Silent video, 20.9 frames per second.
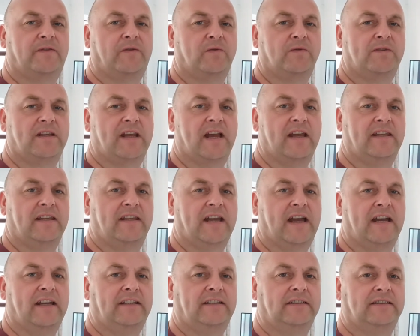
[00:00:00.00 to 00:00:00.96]

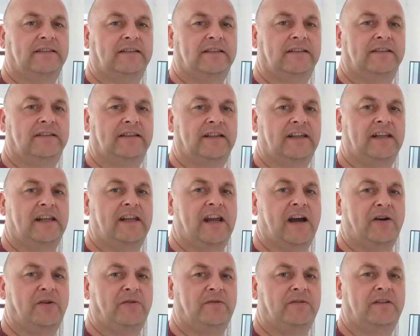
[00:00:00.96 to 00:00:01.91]
48K that he
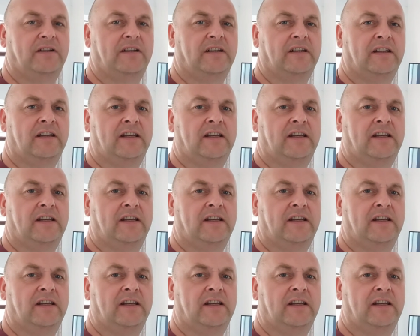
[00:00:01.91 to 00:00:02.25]
owned.